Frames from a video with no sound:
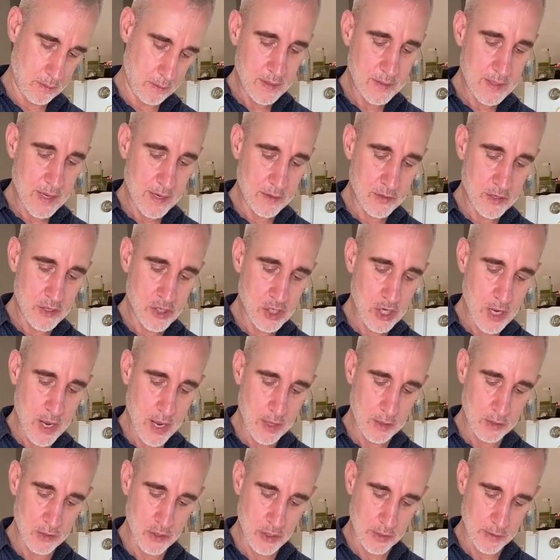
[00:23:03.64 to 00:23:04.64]
It's actually
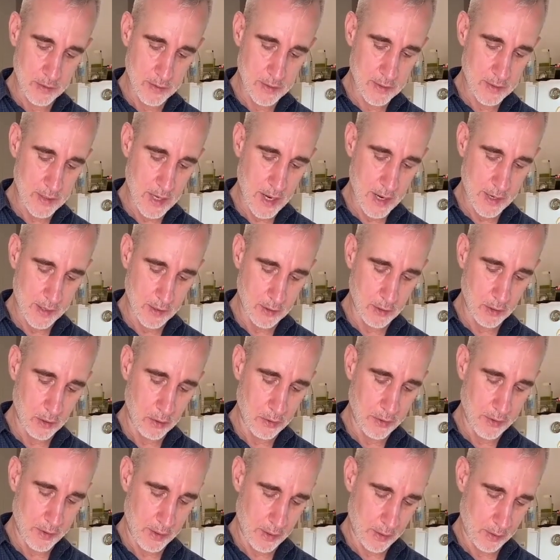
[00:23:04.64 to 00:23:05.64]
challenging, this tiny little
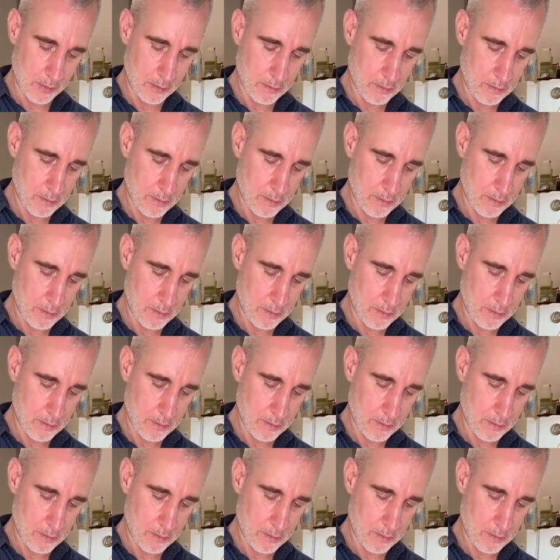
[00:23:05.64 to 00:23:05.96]
thing.